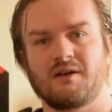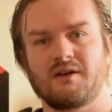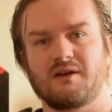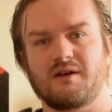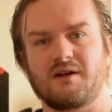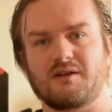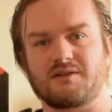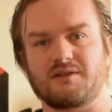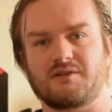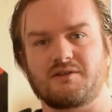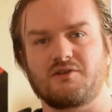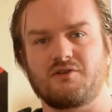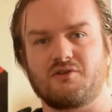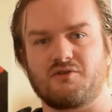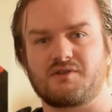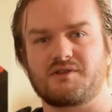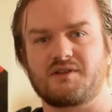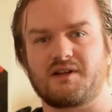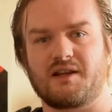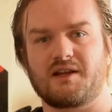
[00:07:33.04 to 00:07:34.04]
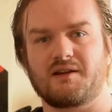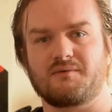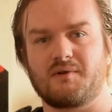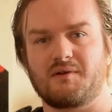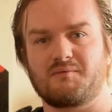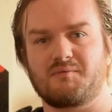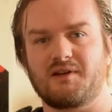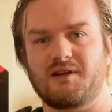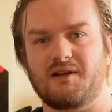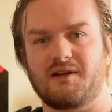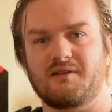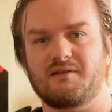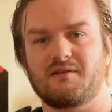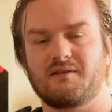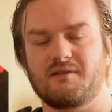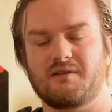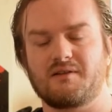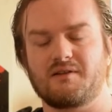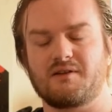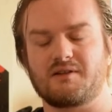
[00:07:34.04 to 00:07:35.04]
as a New York City NYPD,
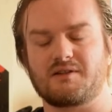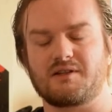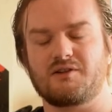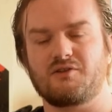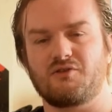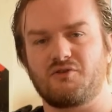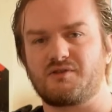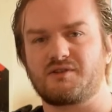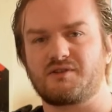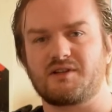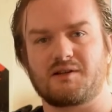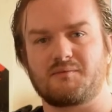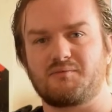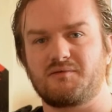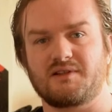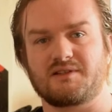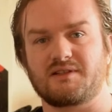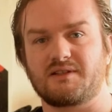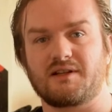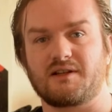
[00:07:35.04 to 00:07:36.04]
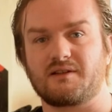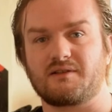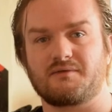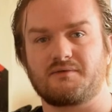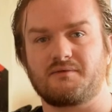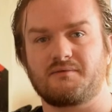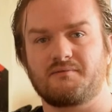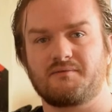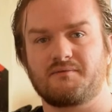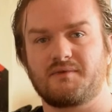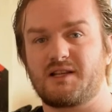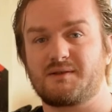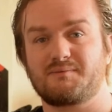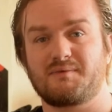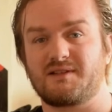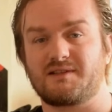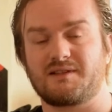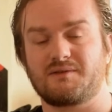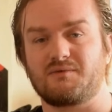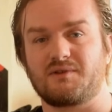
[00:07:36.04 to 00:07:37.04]
as a New York City police detective. That's
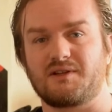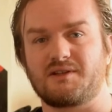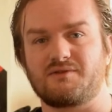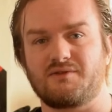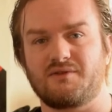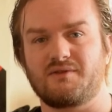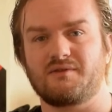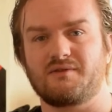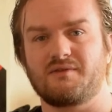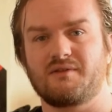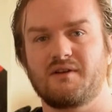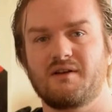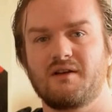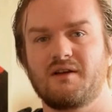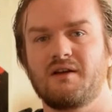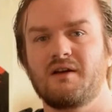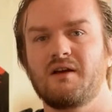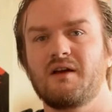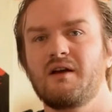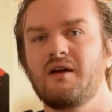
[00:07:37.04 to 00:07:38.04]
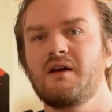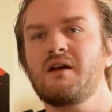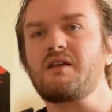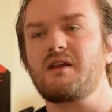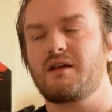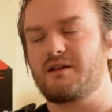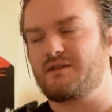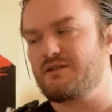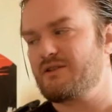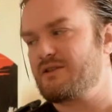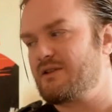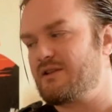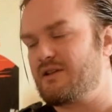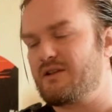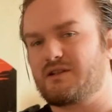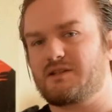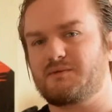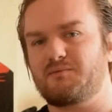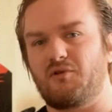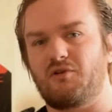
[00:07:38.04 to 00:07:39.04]
basically what he's doing. That's just a
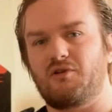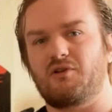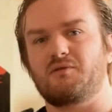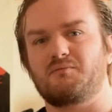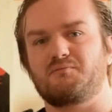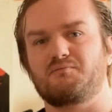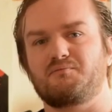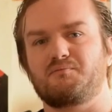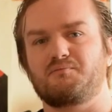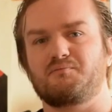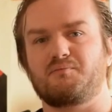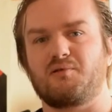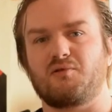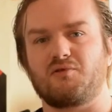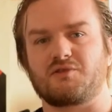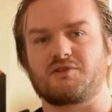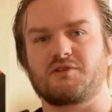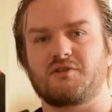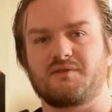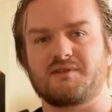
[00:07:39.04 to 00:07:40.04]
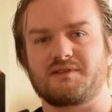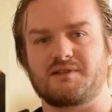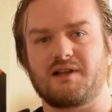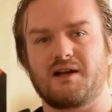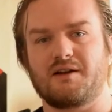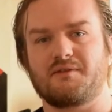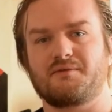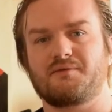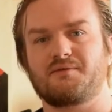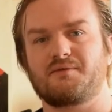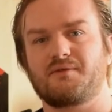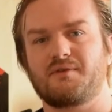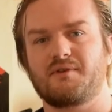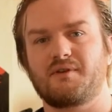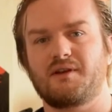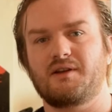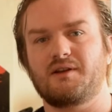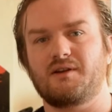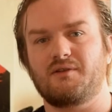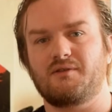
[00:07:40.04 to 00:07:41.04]
small portion of his life,
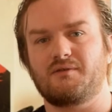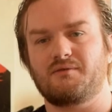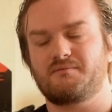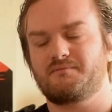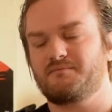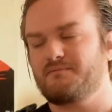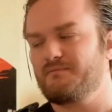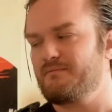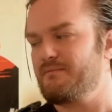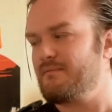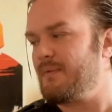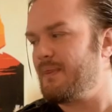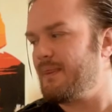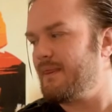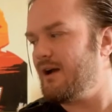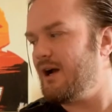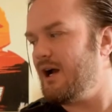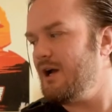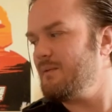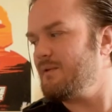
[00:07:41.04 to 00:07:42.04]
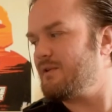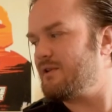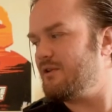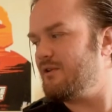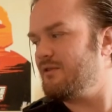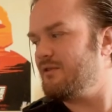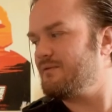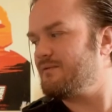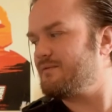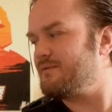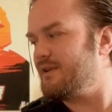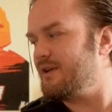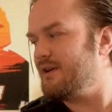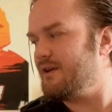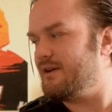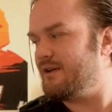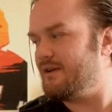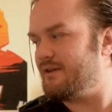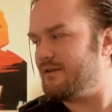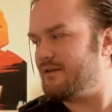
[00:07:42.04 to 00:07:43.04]
you know. I would love,
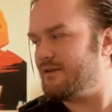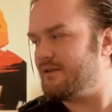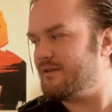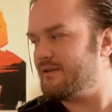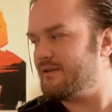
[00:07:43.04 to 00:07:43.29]
they